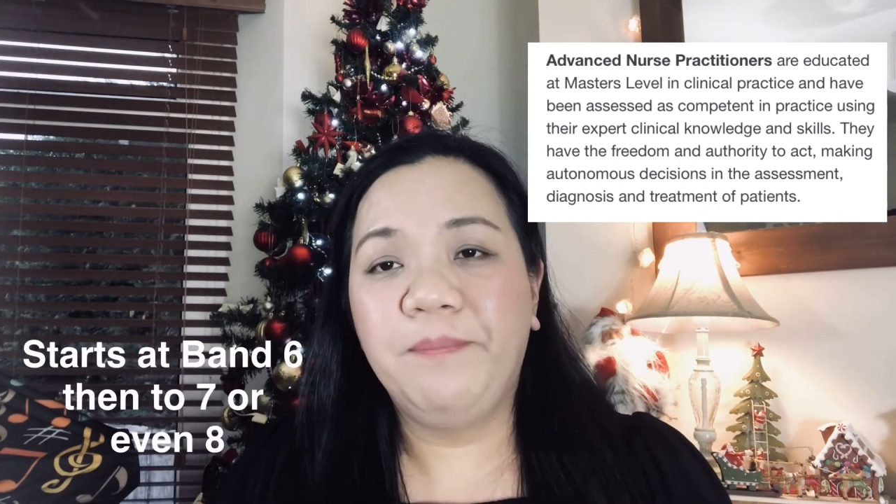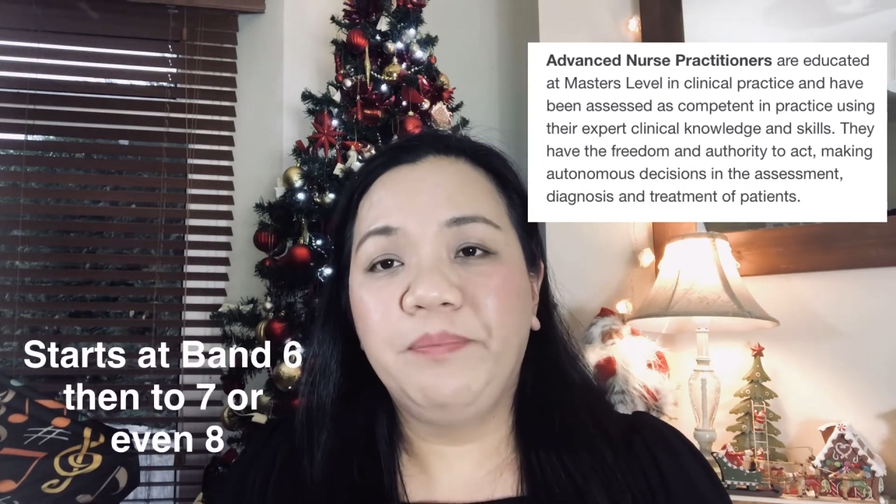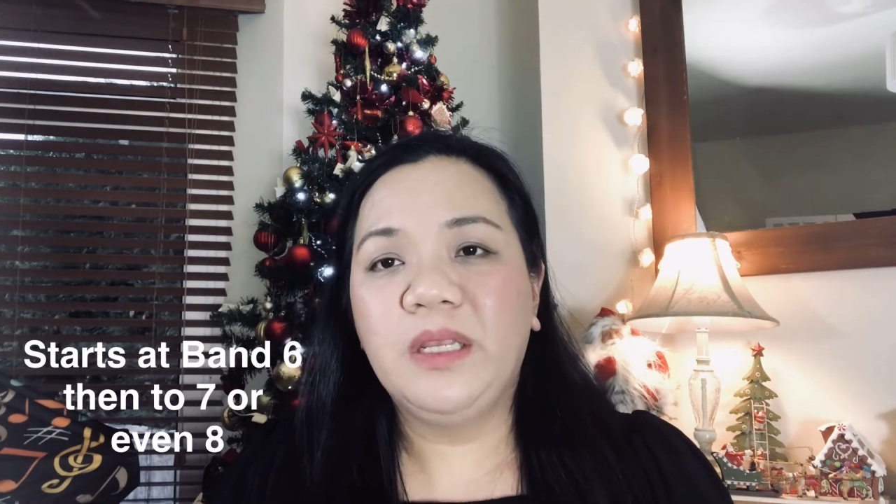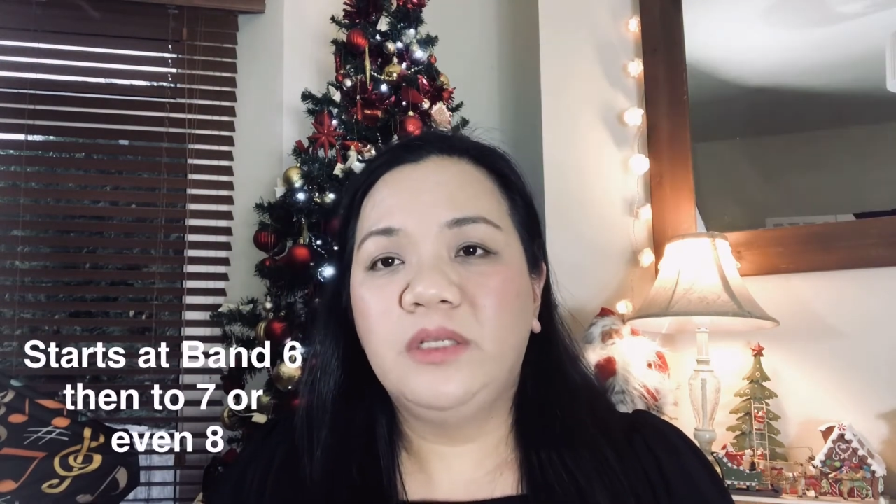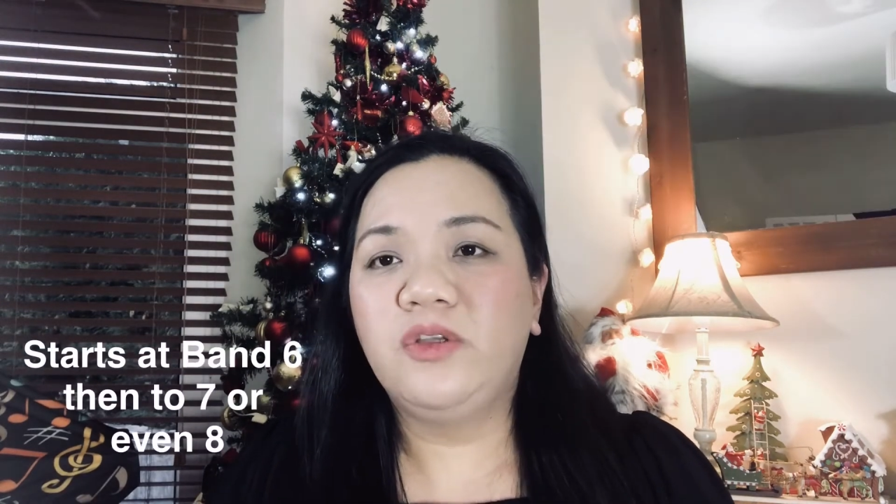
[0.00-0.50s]

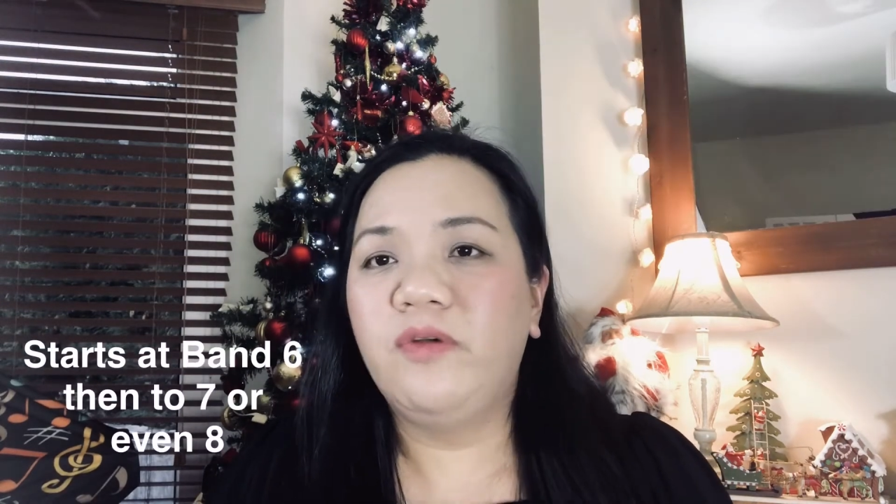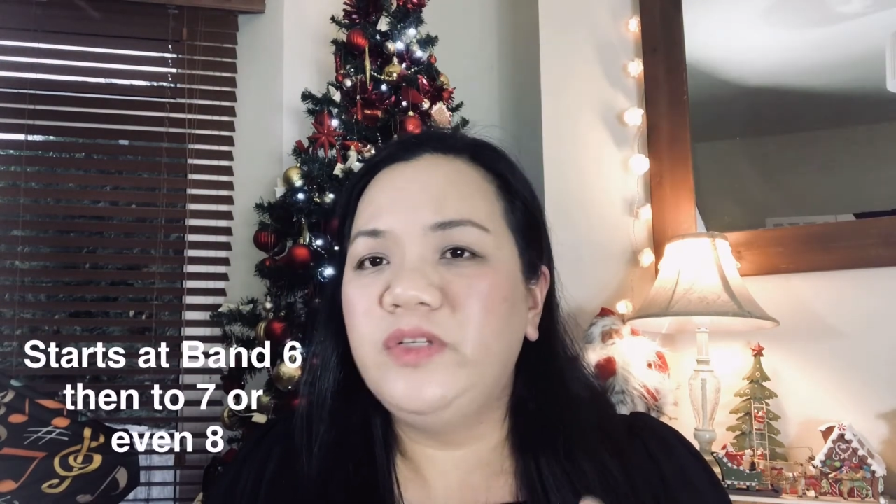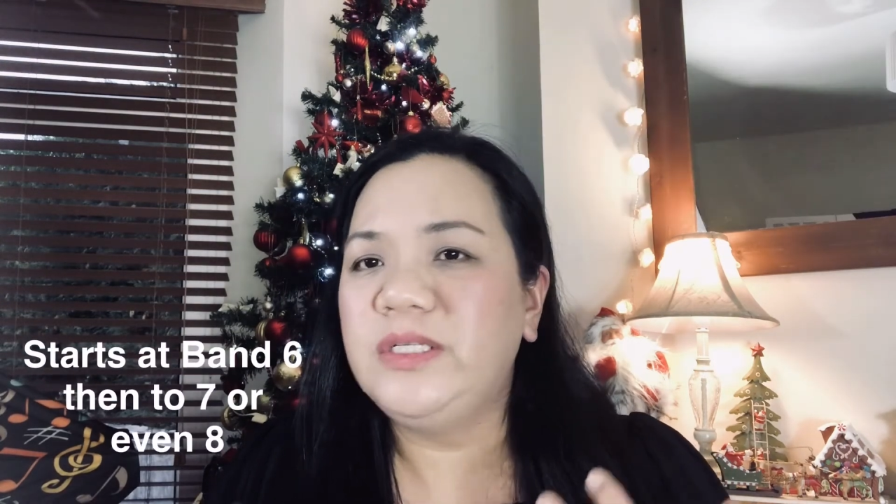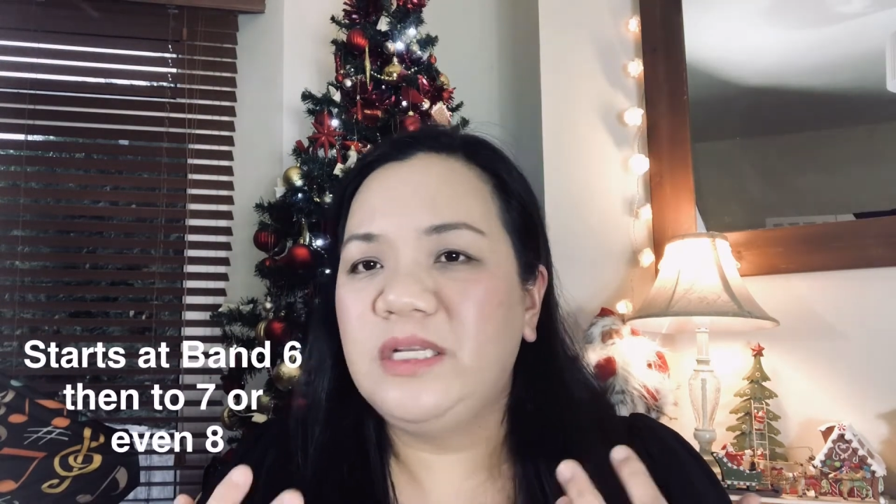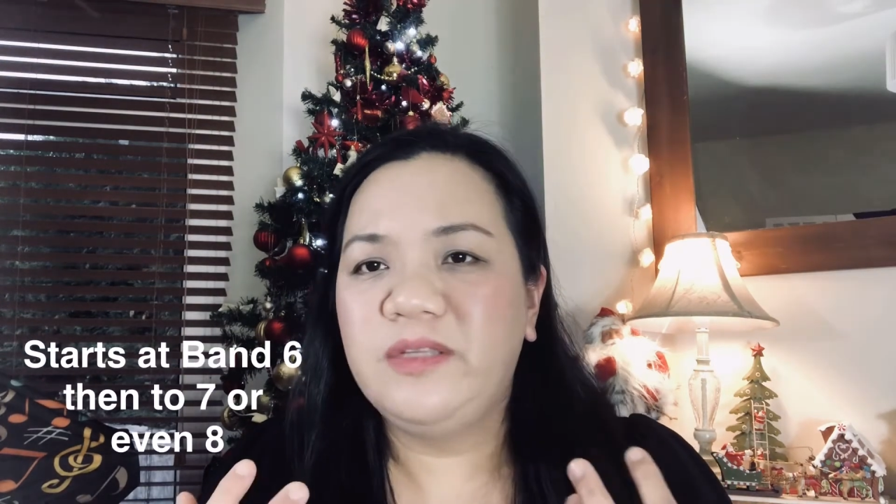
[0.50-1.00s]
So
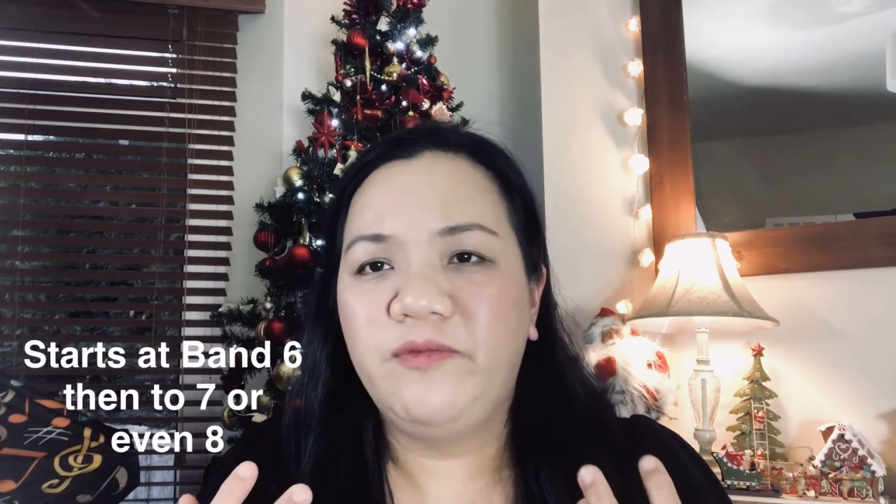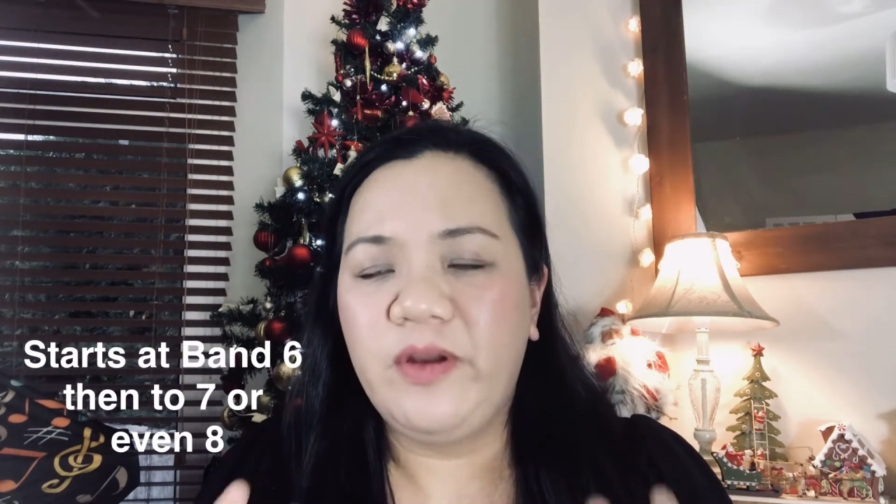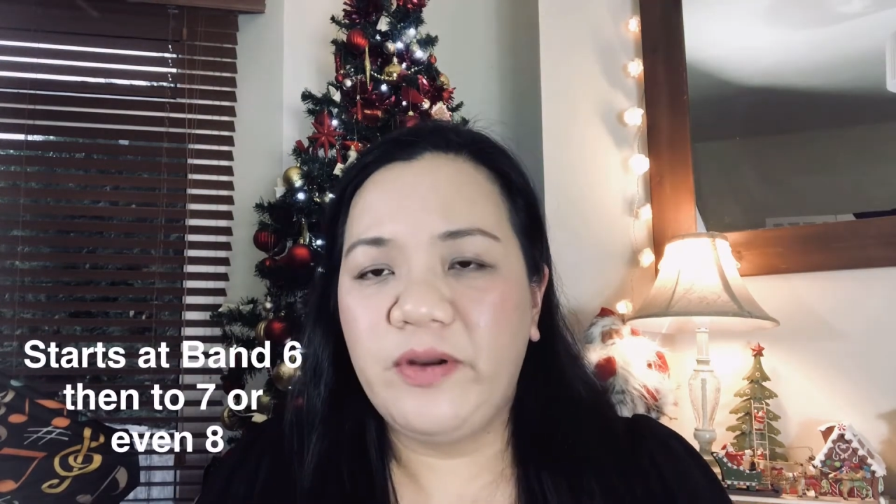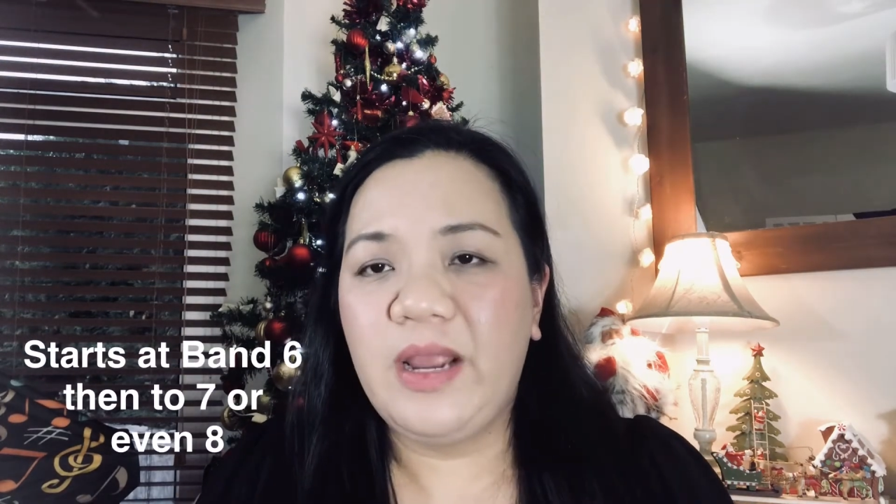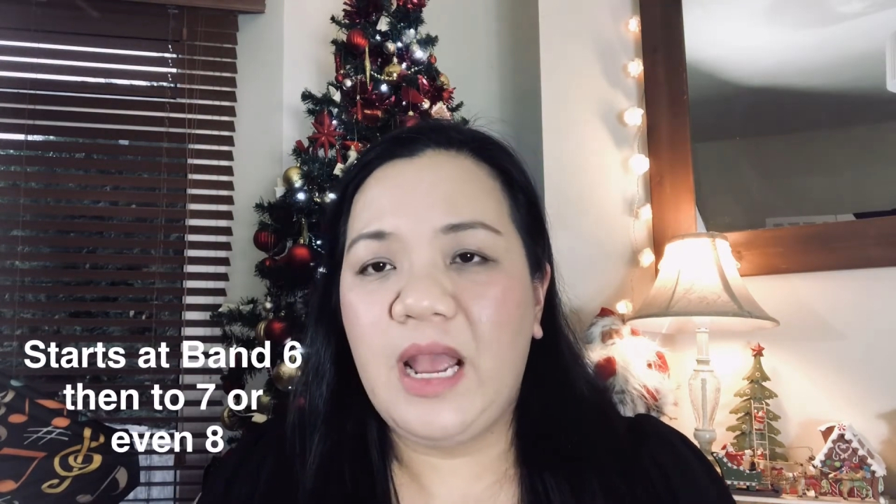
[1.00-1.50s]
obviously that's a
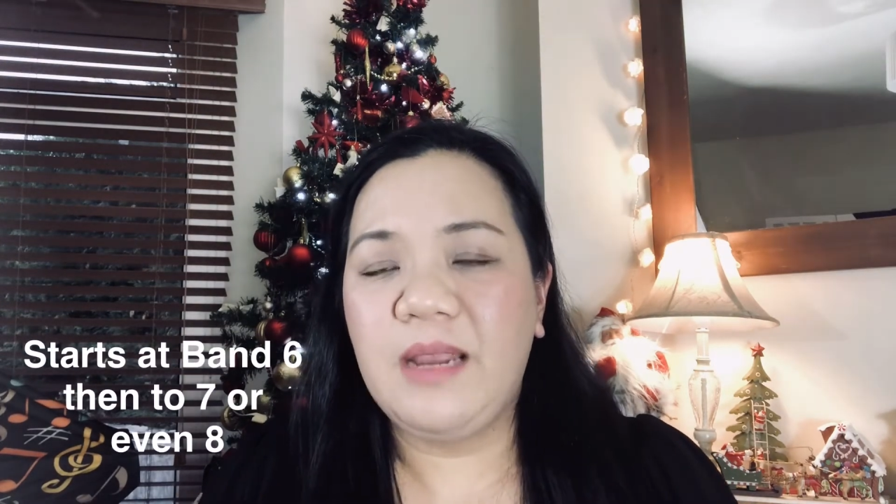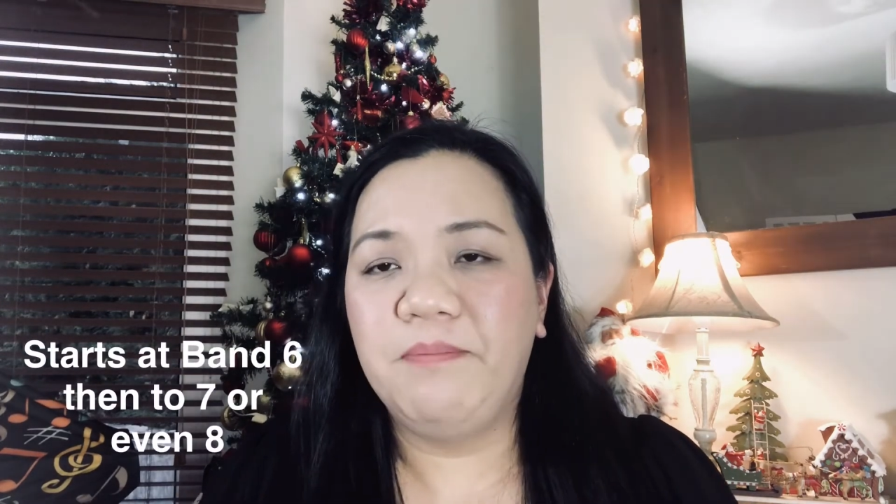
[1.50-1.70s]
very high